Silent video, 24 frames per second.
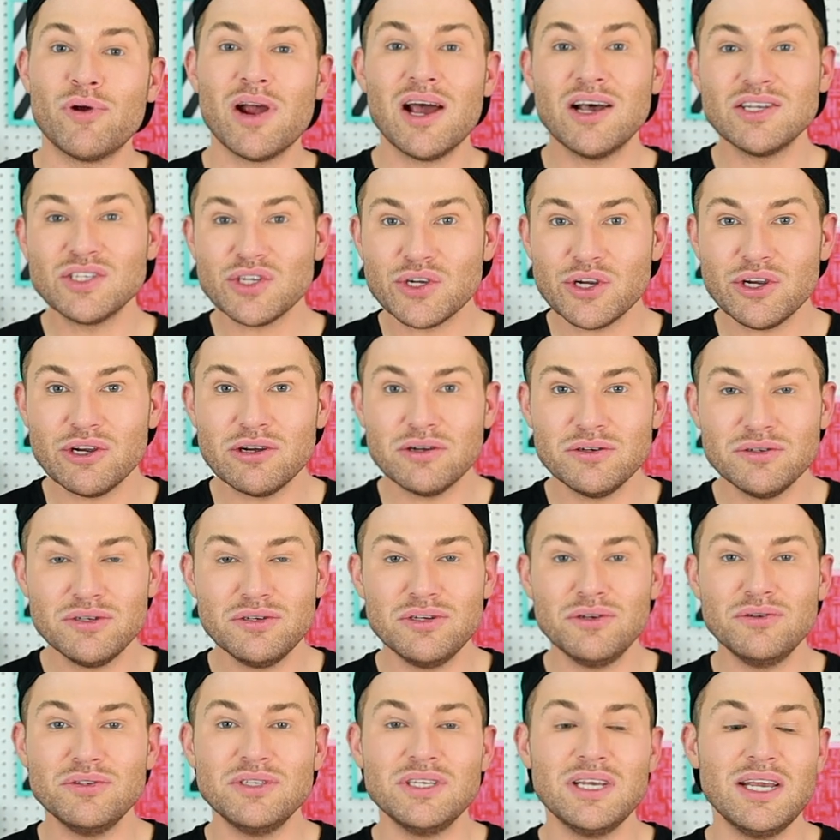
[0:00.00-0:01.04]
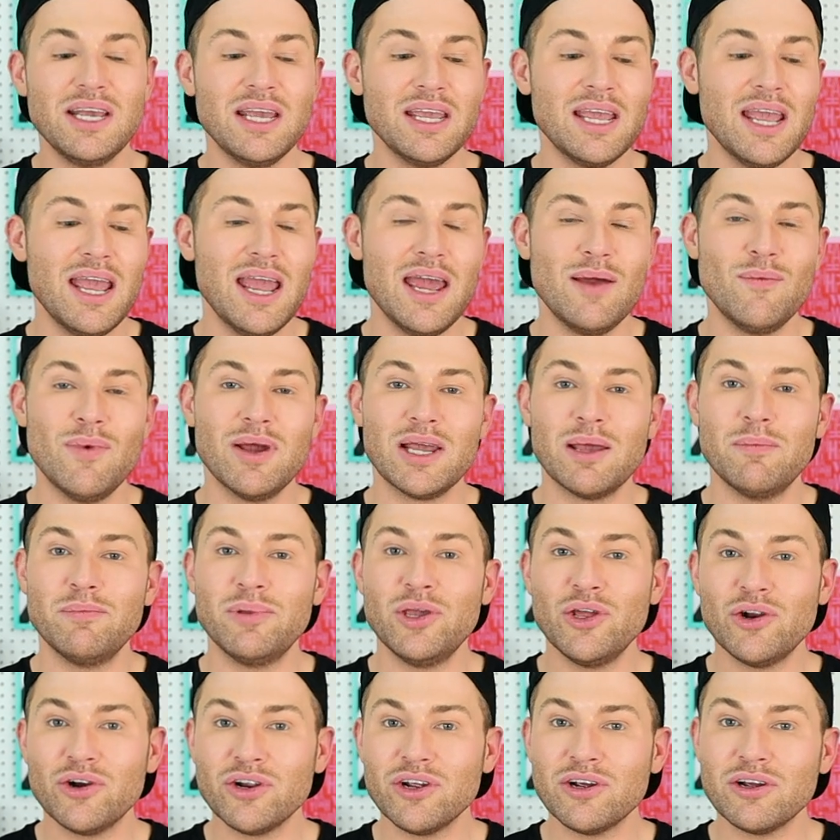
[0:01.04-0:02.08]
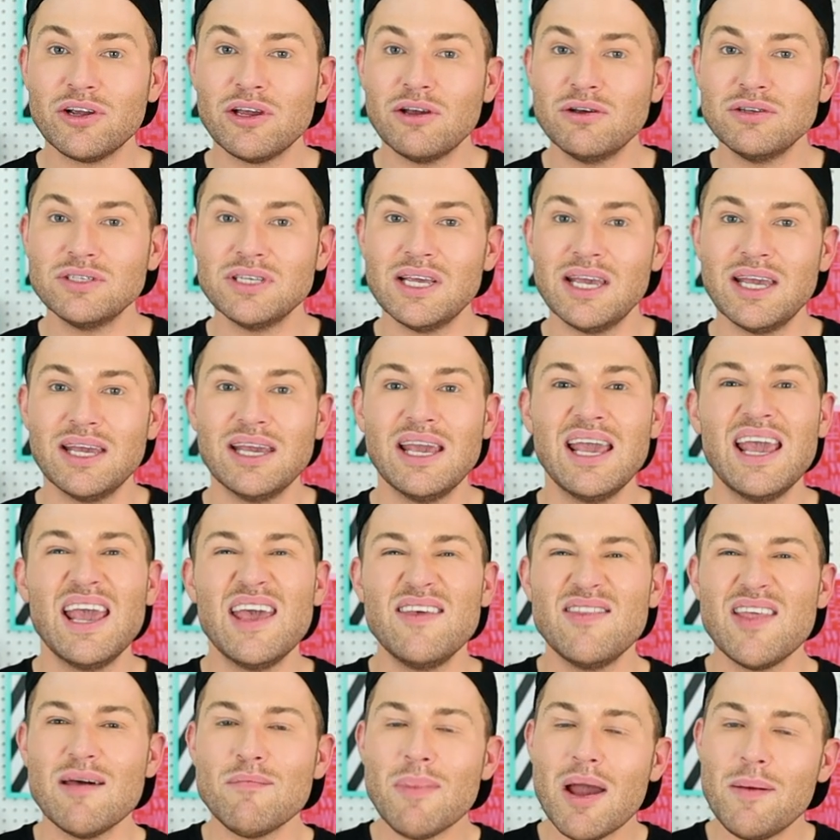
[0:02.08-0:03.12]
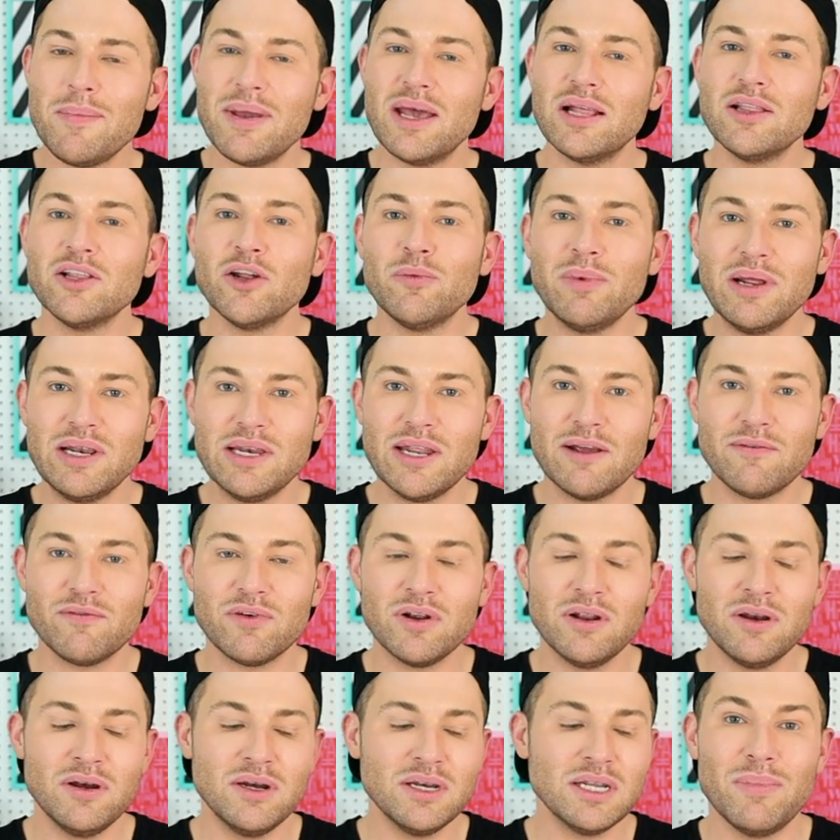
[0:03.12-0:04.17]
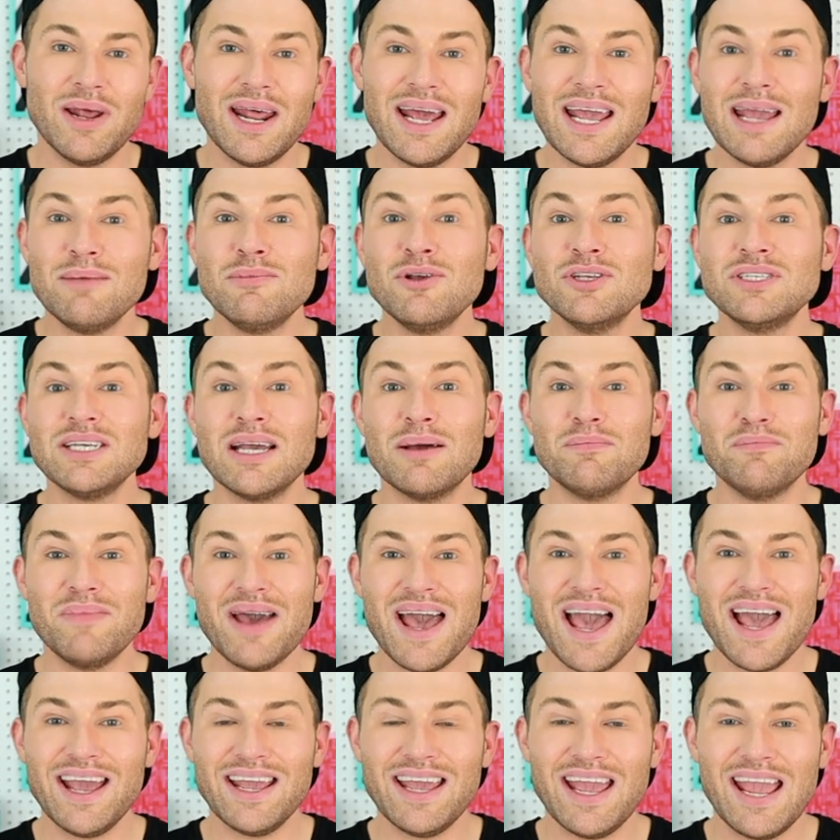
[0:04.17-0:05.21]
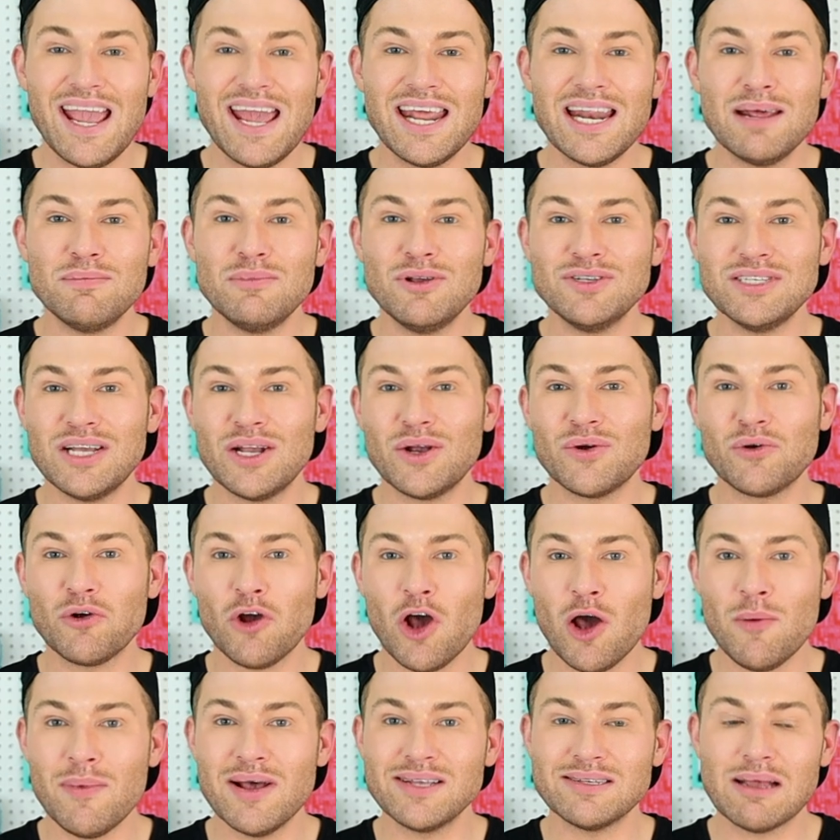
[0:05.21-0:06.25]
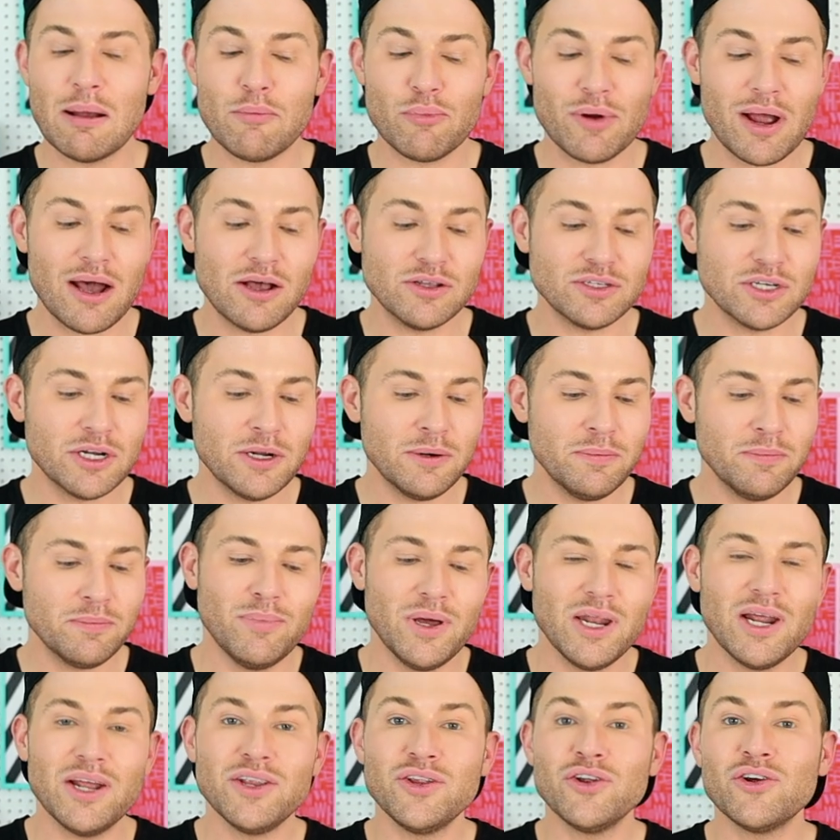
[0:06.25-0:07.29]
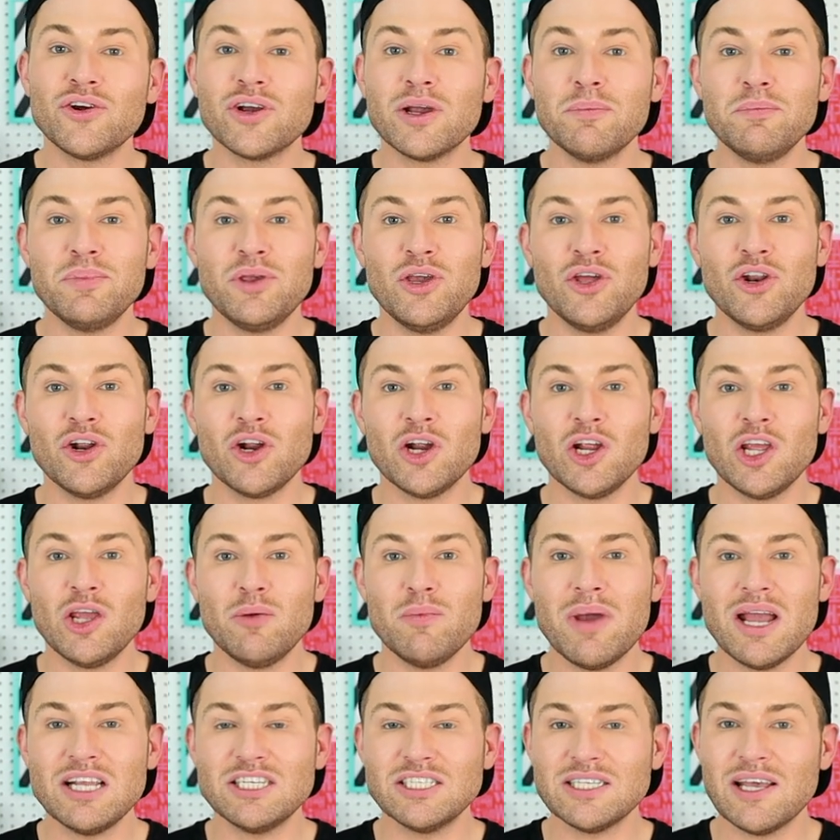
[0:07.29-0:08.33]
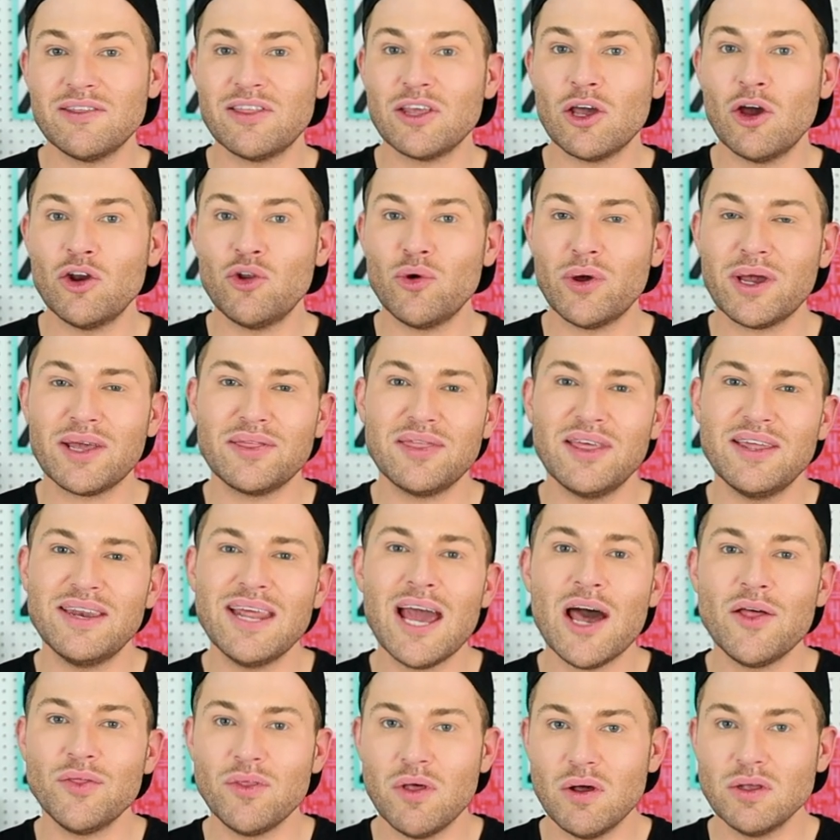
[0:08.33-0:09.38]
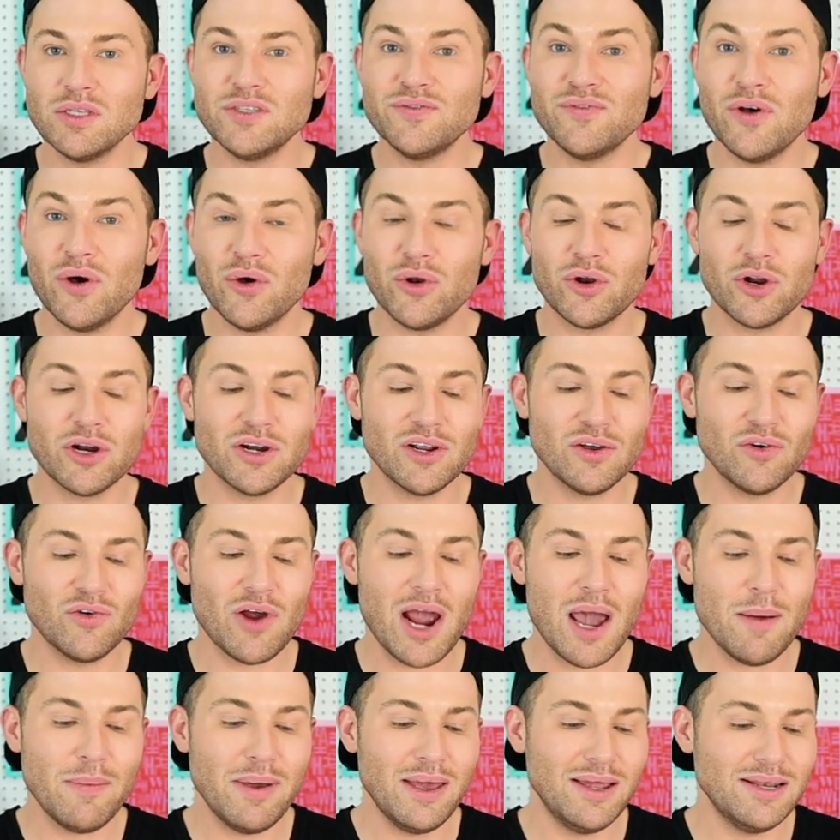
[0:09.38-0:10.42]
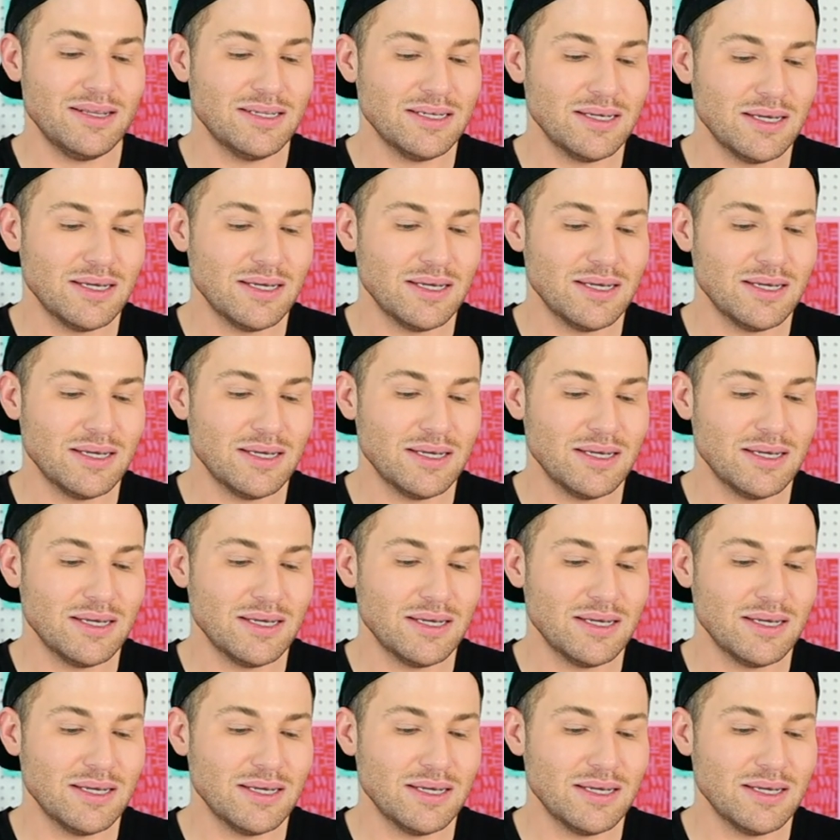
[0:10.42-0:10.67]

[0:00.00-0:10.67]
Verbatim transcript: browser you're using and what computer you're using, that might be a little bit different, but I am using a Mac and I'm using Chrome as my browser. But on your computer, you may just have to go to the downloads folder to grab it.